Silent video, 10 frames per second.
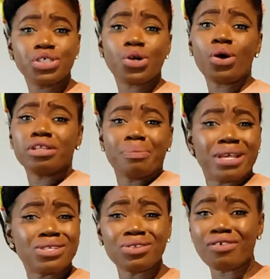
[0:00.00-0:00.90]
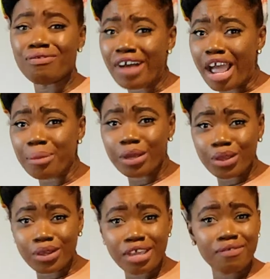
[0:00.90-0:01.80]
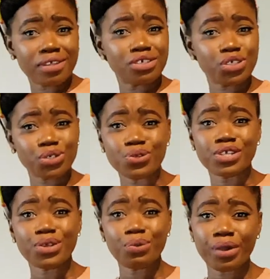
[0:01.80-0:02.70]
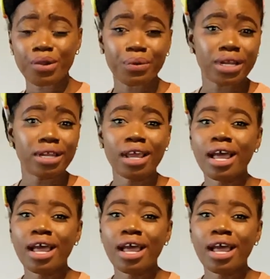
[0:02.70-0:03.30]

It all depends on the vibe that you give it, the shoes that you wear with it.